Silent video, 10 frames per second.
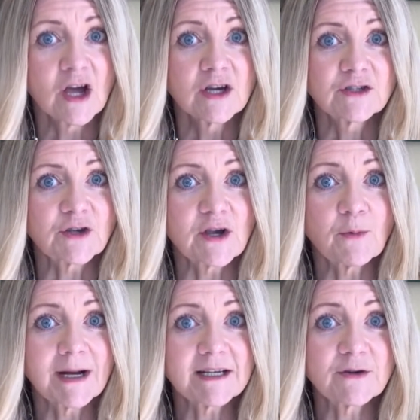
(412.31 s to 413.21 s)
so you
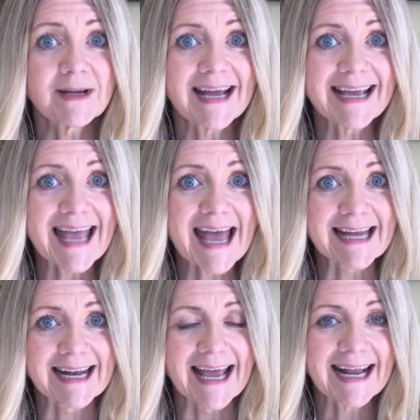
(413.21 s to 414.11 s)
want to do it
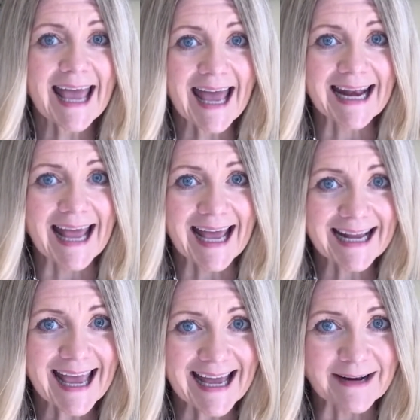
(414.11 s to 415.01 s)
again and again and
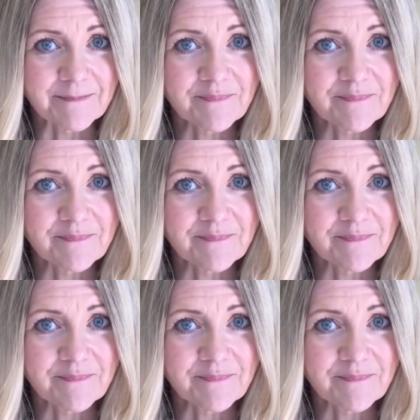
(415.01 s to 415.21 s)
again.